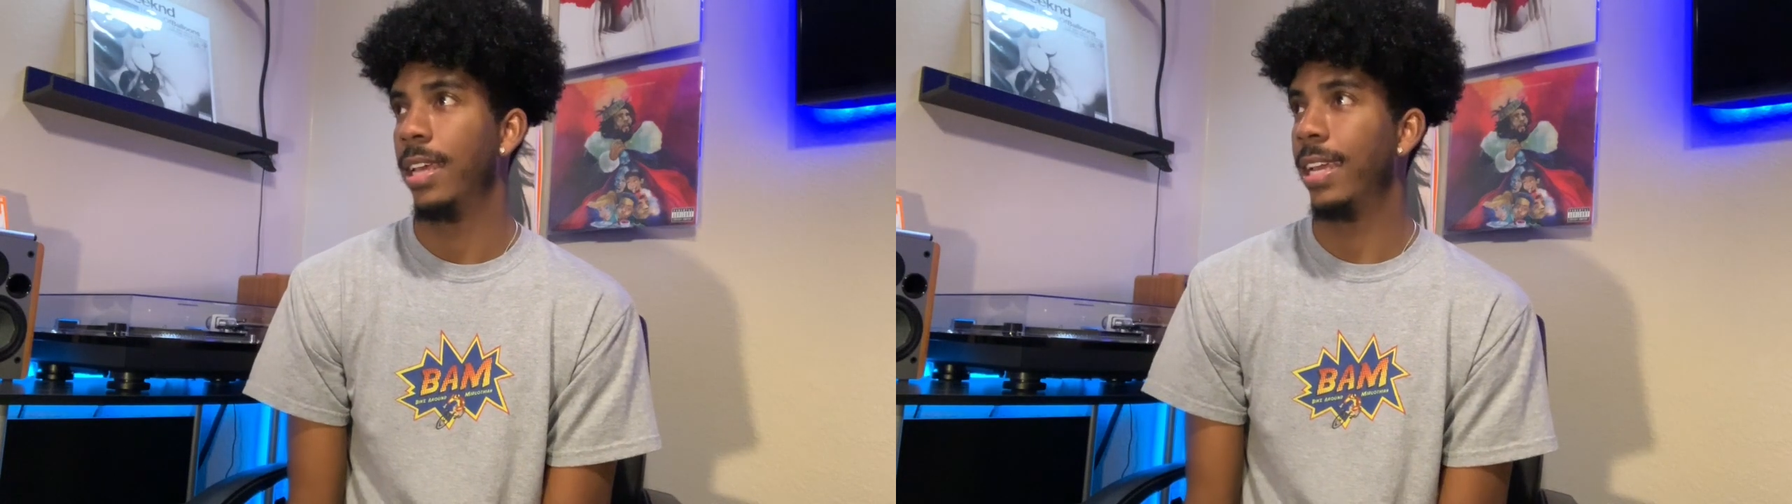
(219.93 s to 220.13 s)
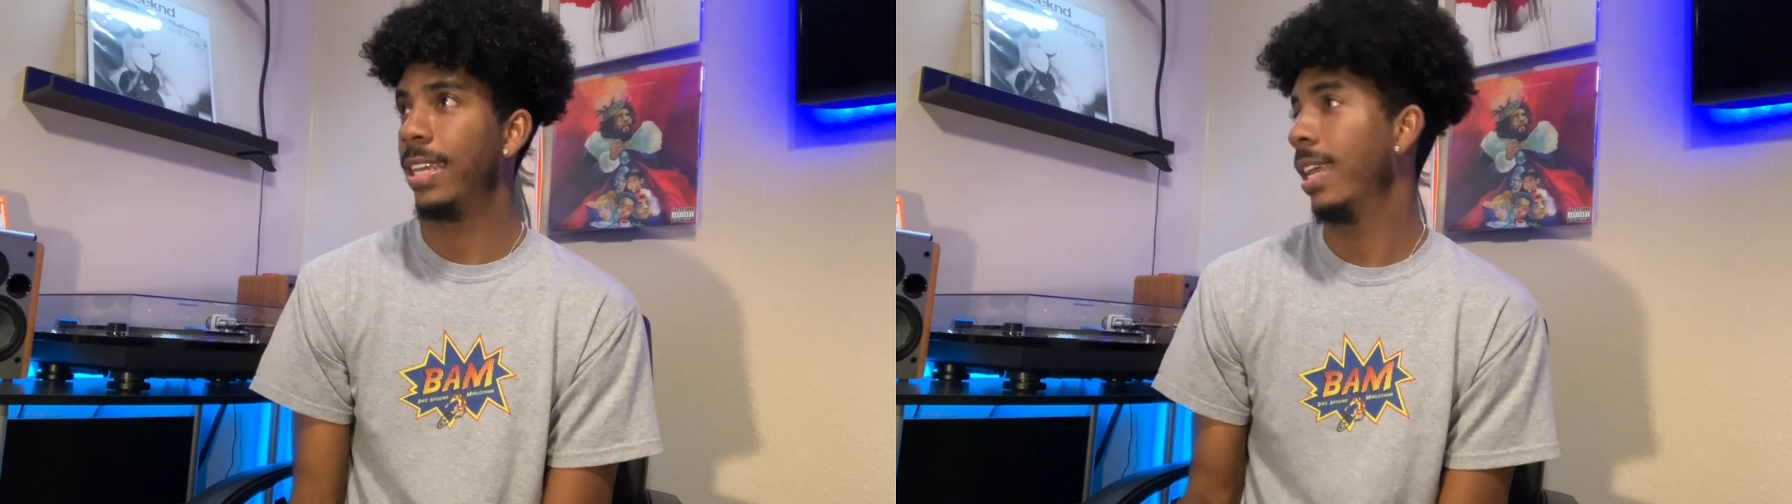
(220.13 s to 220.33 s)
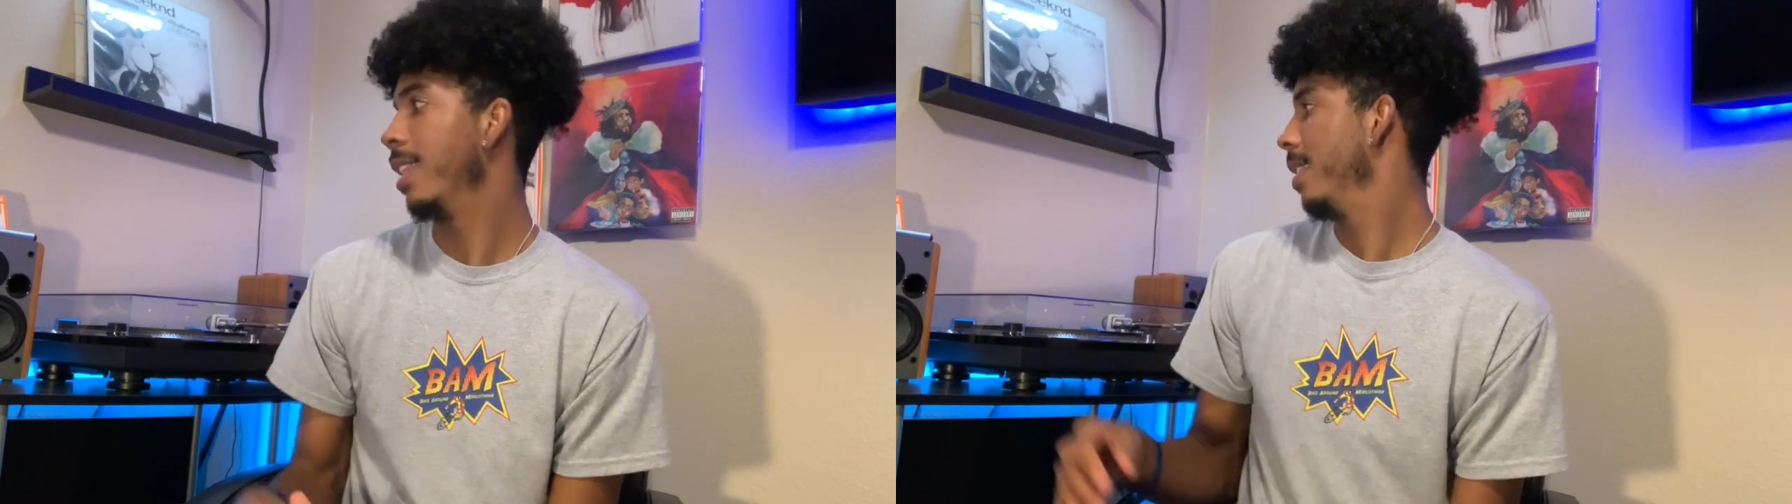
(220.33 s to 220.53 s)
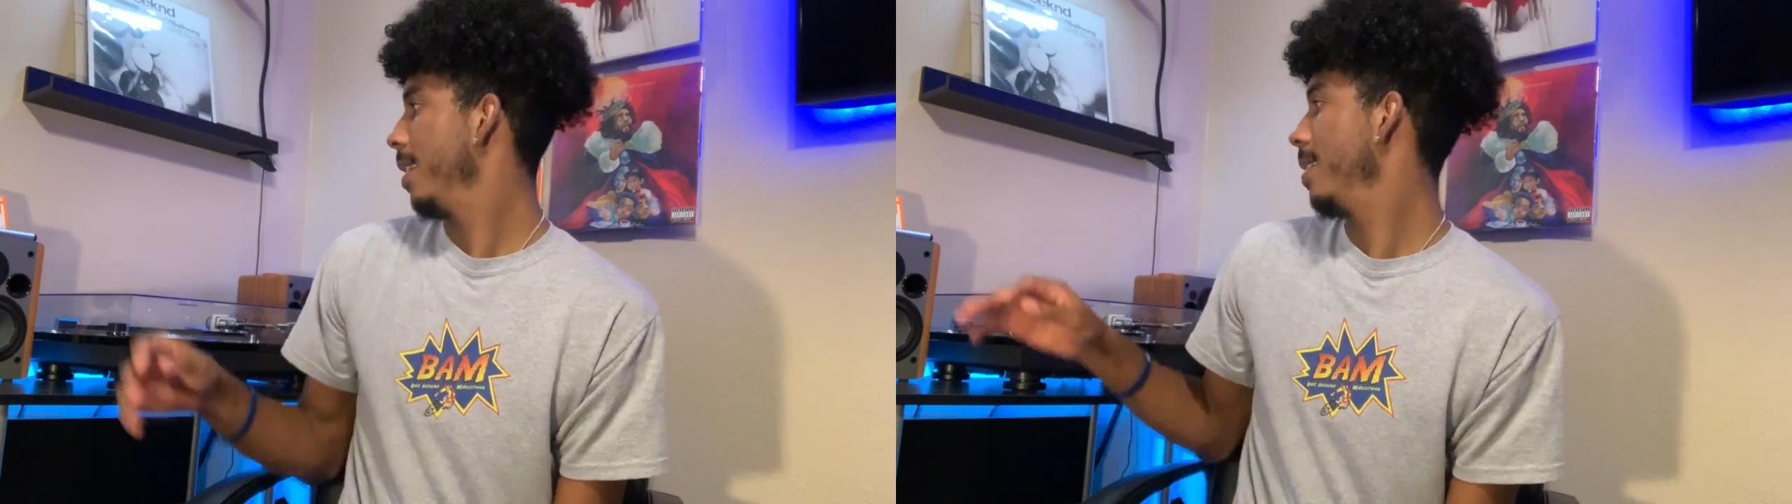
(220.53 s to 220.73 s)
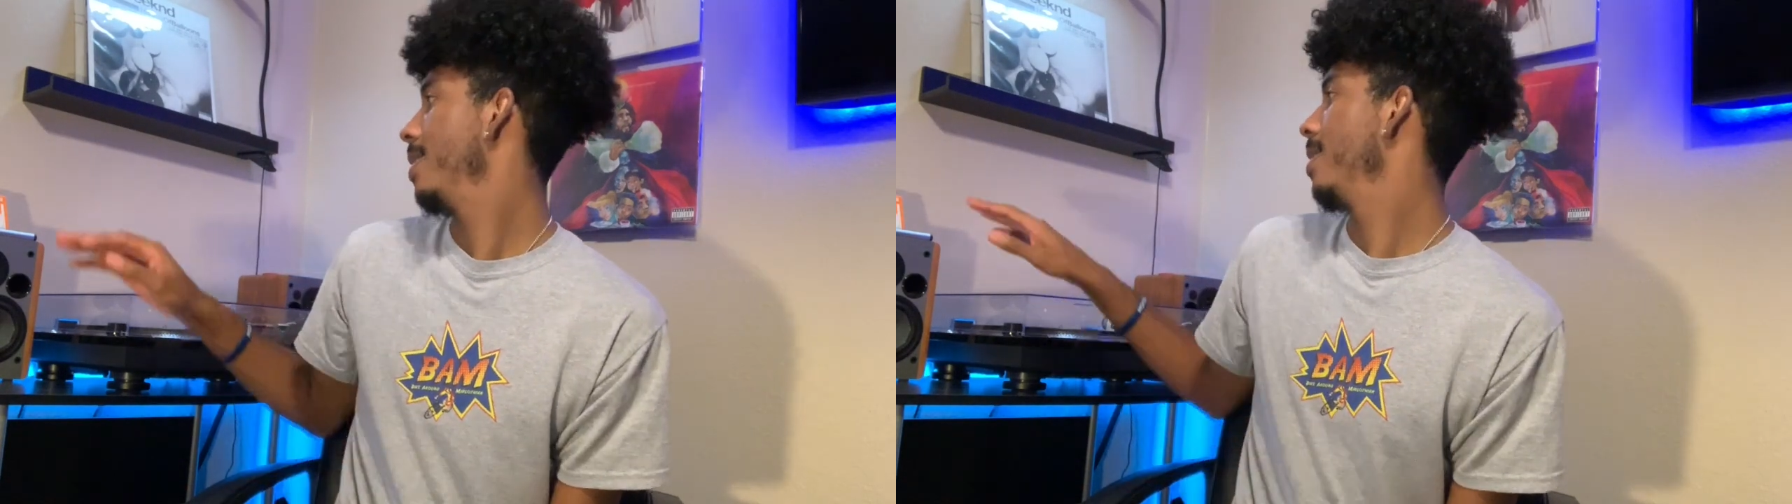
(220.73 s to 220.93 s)
again,
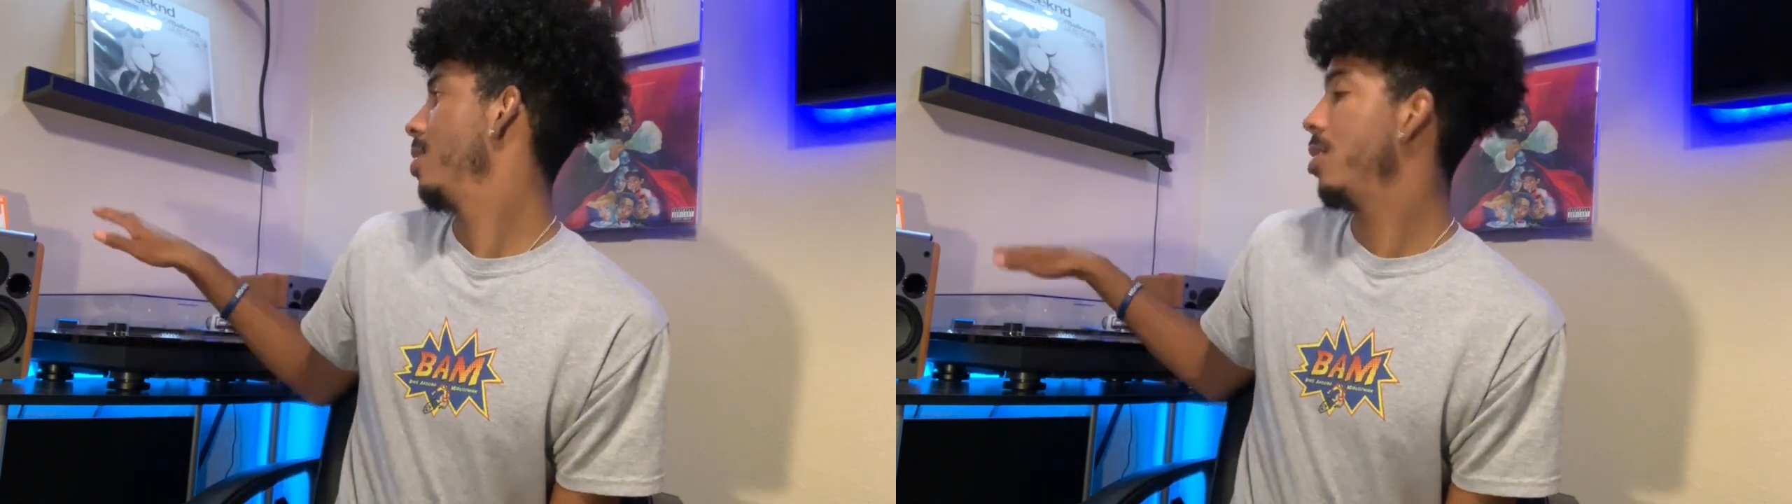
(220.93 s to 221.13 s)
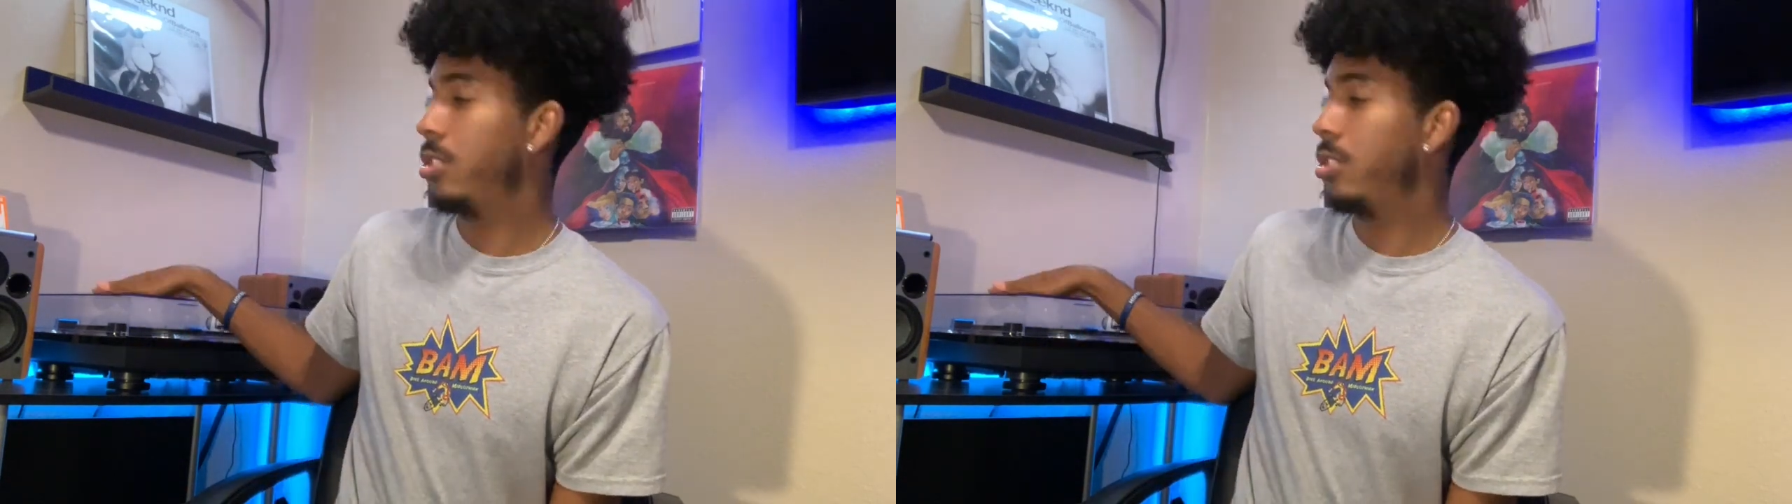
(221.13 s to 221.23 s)
this is